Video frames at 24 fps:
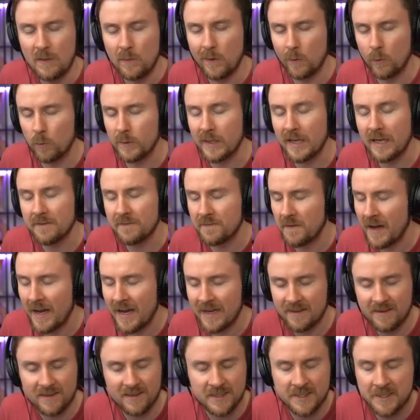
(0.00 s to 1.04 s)
well, we have
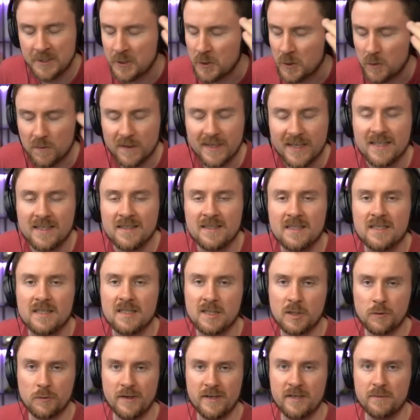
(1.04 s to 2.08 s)
had this crazy,
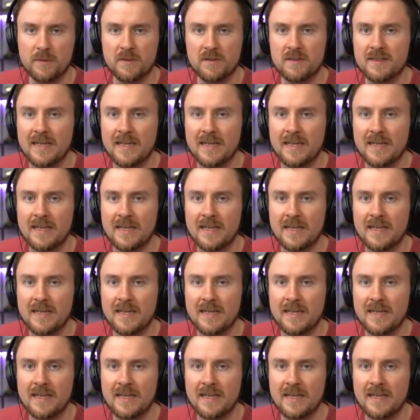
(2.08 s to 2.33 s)
incredible